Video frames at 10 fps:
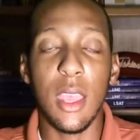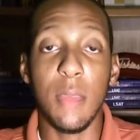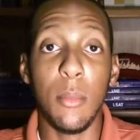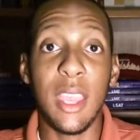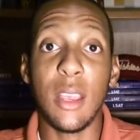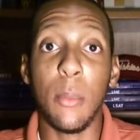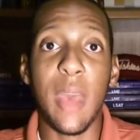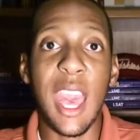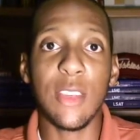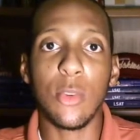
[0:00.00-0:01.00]
make a
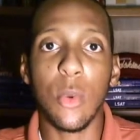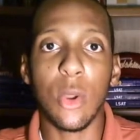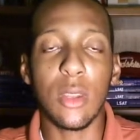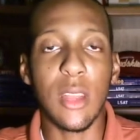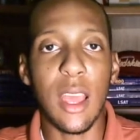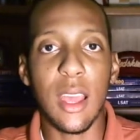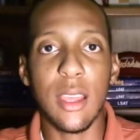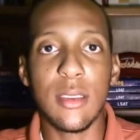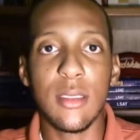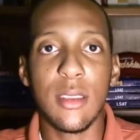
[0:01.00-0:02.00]
patchwork
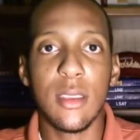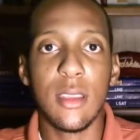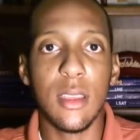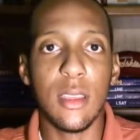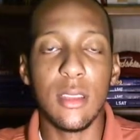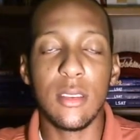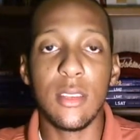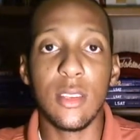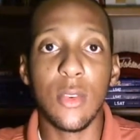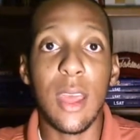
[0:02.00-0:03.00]
line
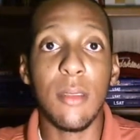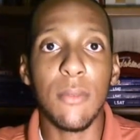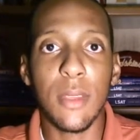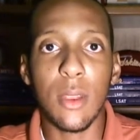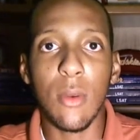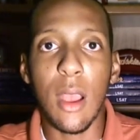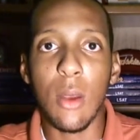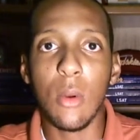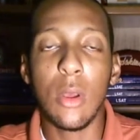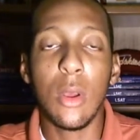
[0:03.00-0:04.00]
to try to figure
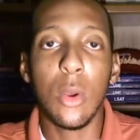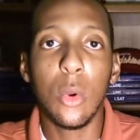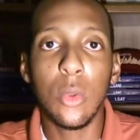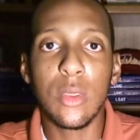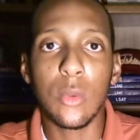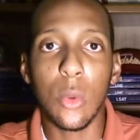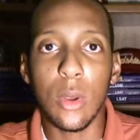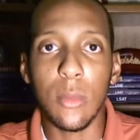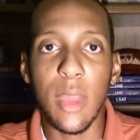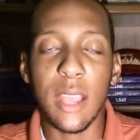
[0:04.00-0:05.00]
out who this
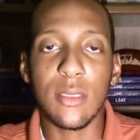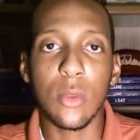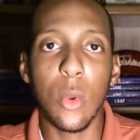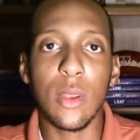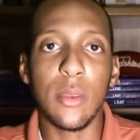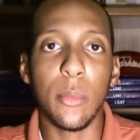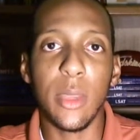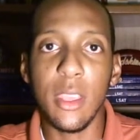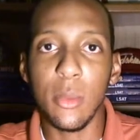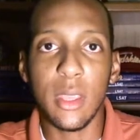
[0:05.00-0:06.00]
quarterback is going to
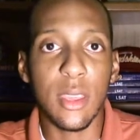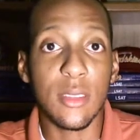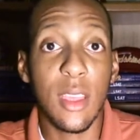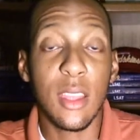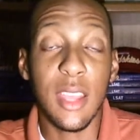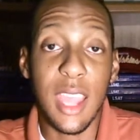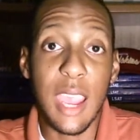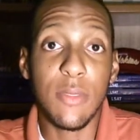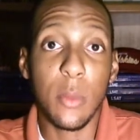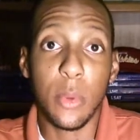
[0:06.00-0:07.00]
be, because they
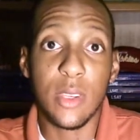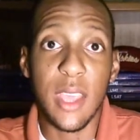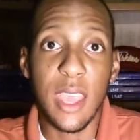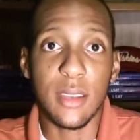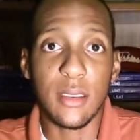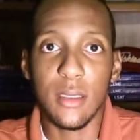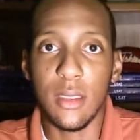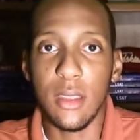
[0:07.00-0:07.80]
have to protect.